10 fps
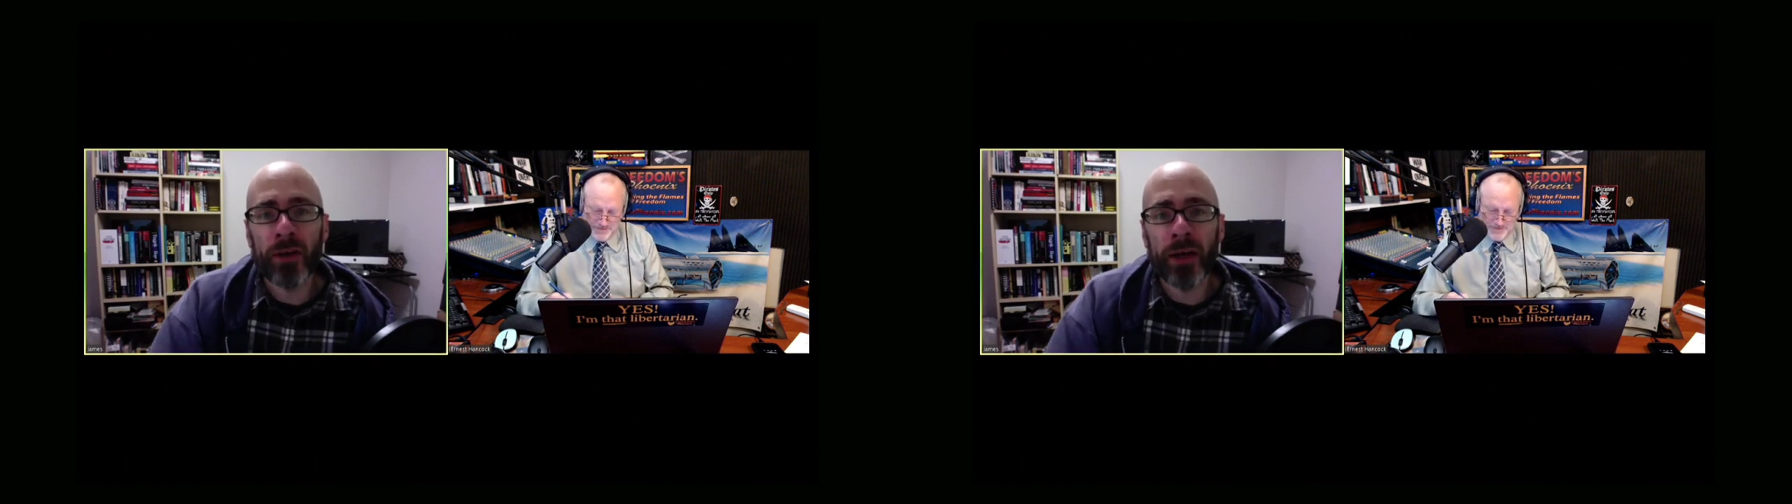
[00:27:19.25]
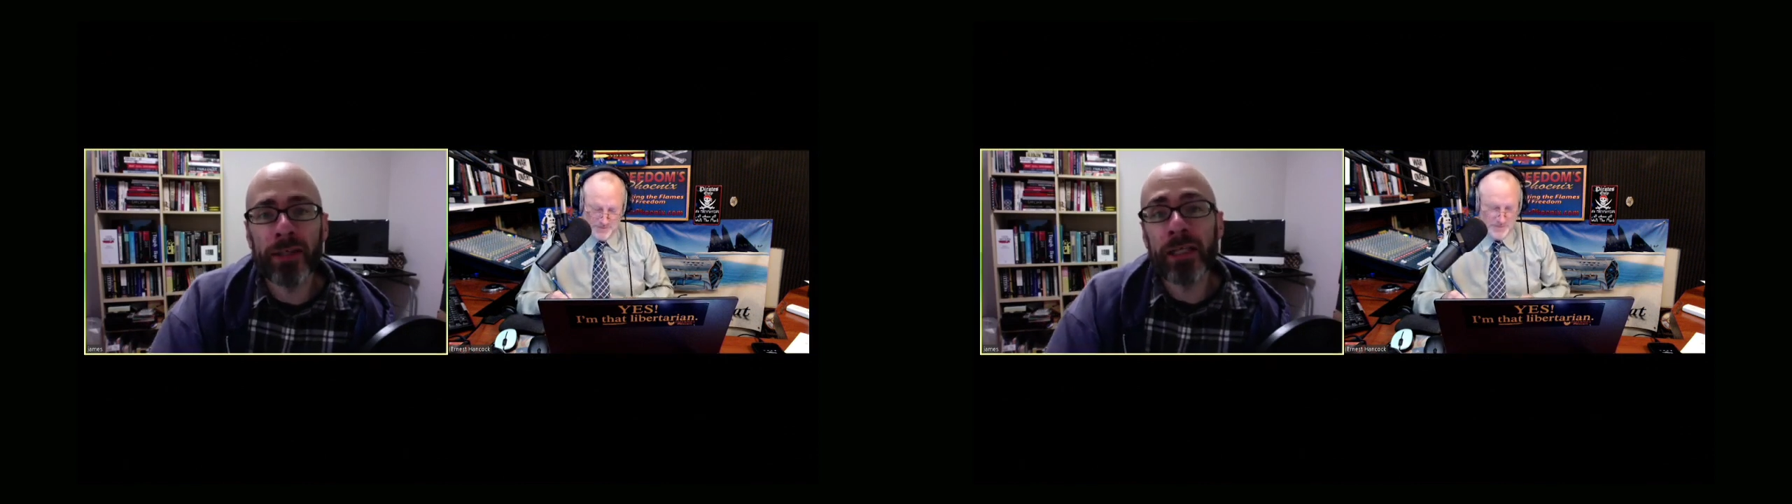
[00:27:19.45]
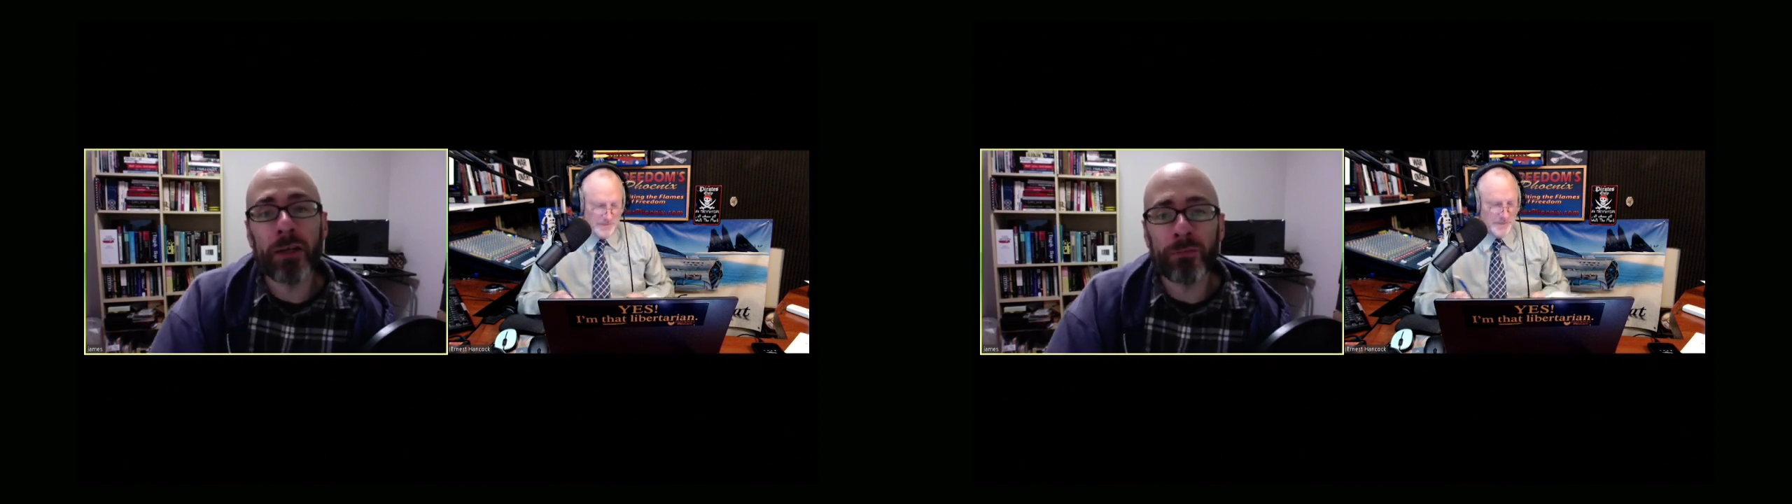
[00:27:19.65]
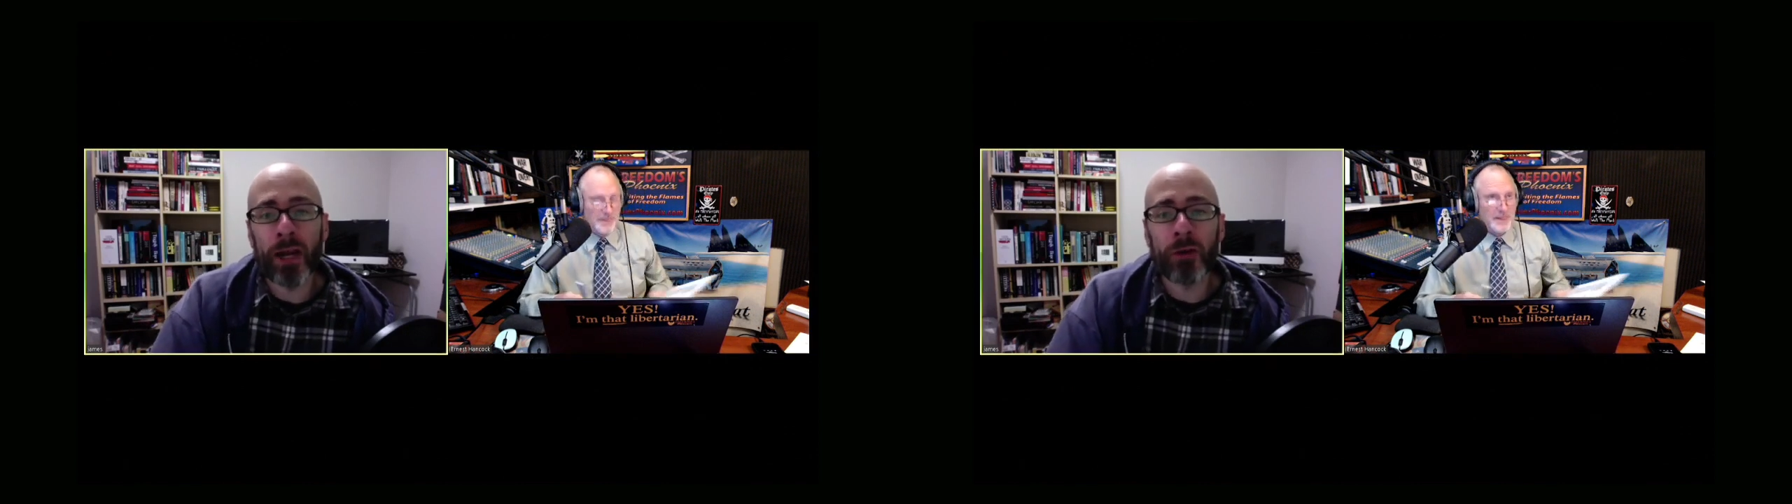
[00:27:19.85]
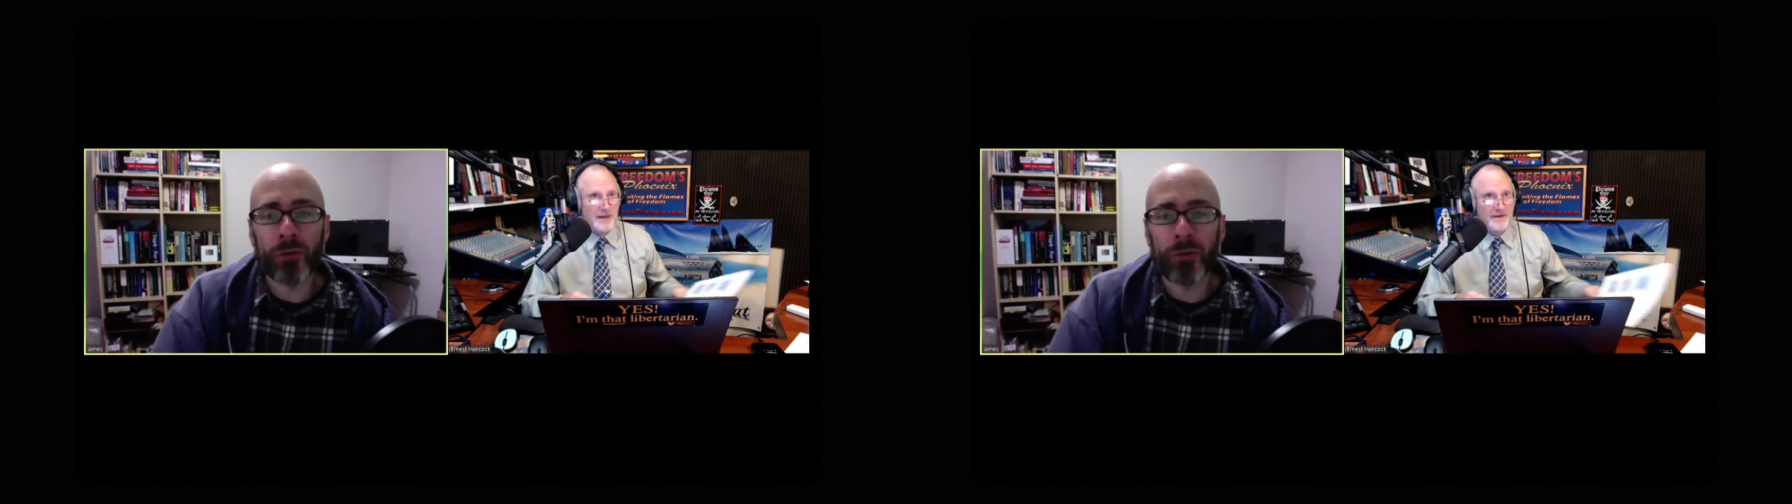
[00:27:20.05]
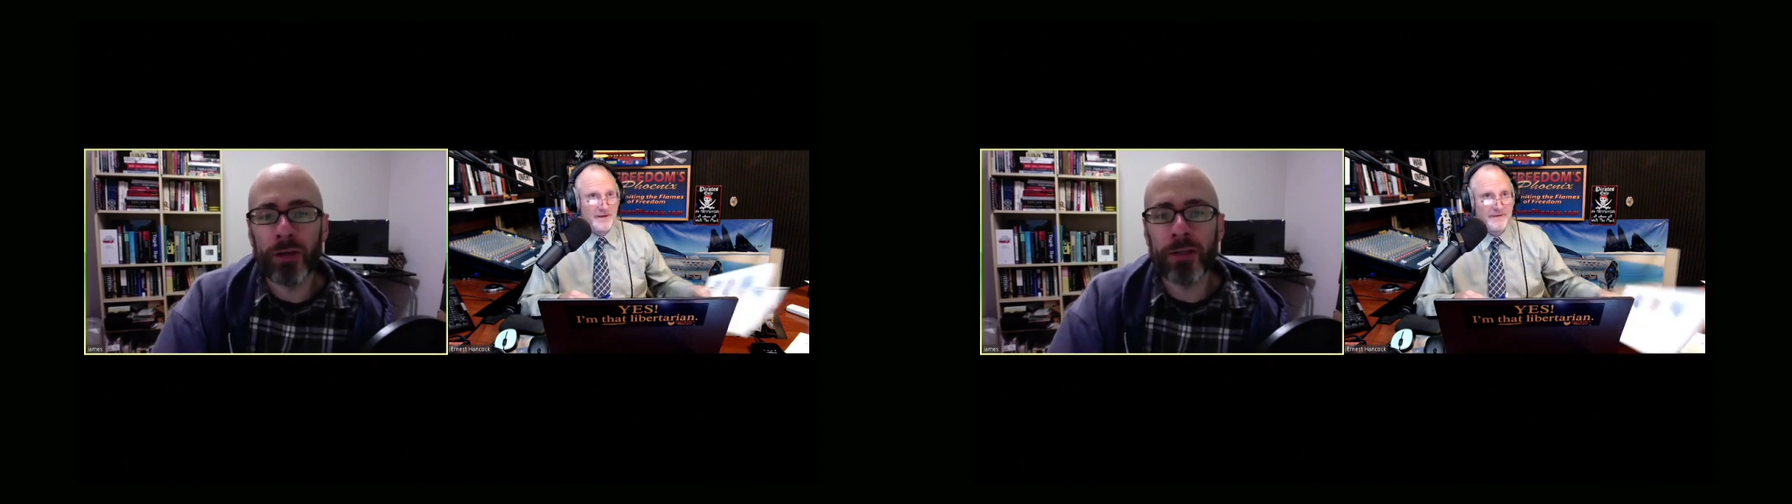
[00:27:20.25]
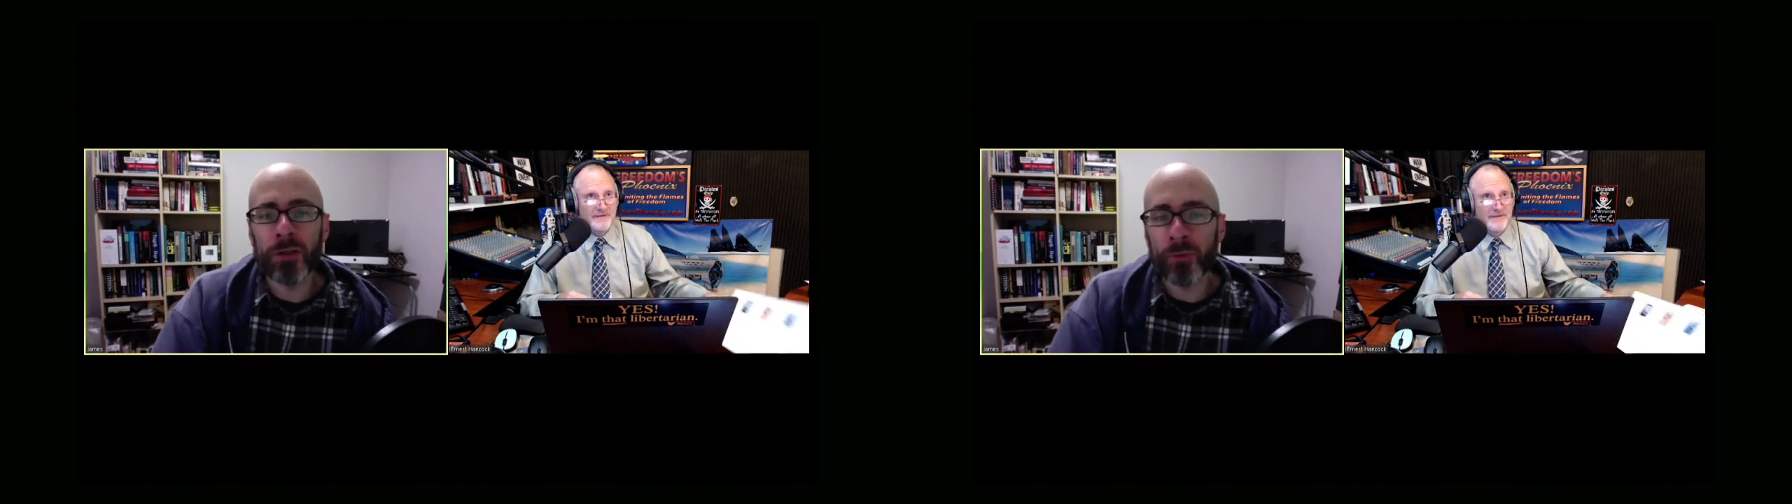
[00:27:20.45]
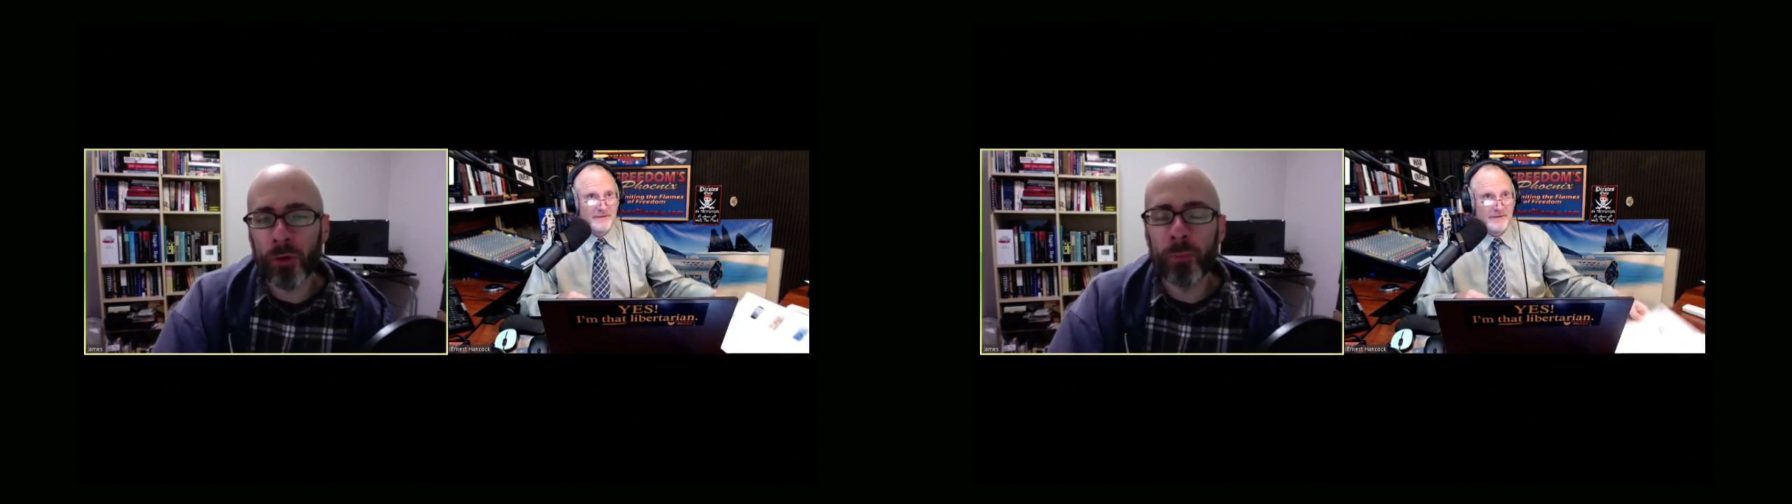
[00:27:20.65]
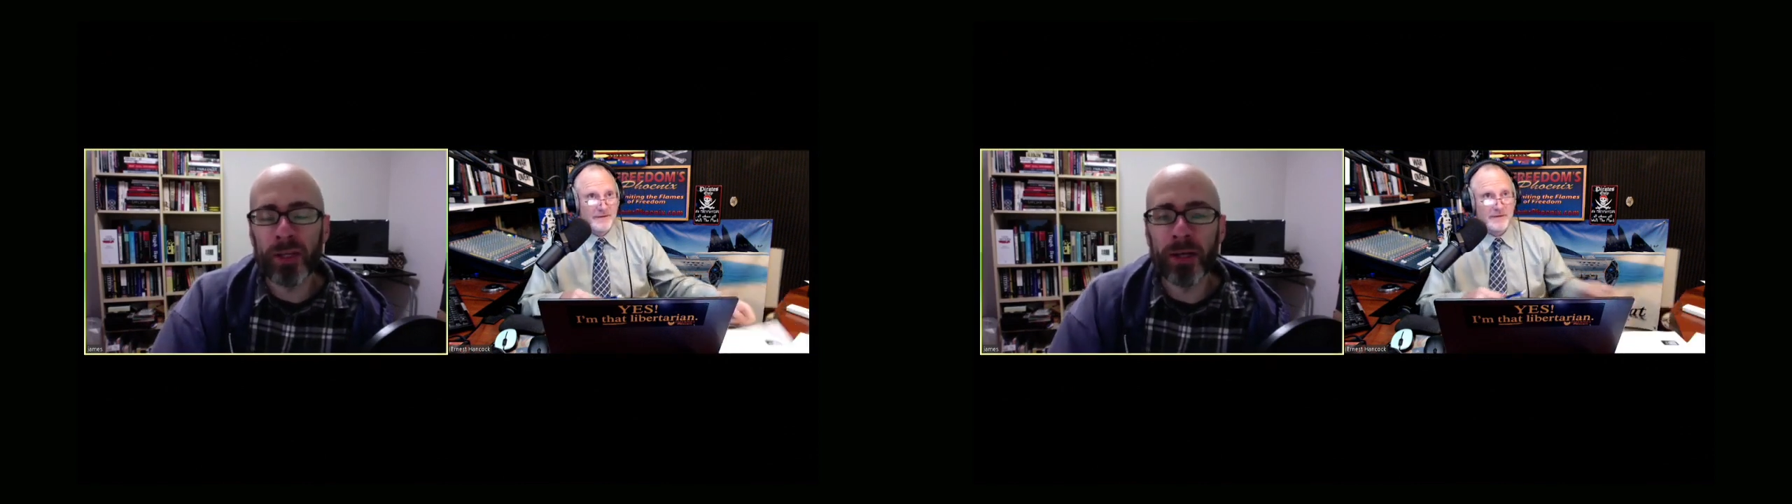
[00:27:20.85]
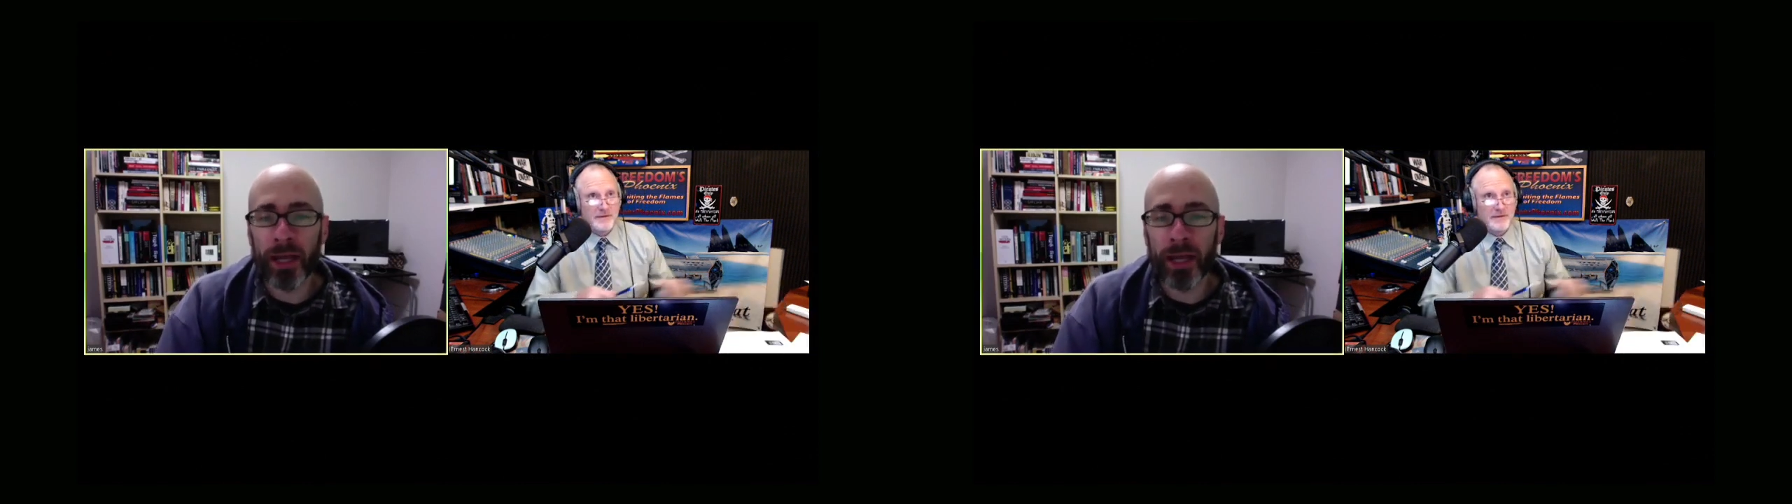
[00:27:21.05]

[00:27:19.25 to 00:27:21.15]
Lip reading: idea for how to create a utopia.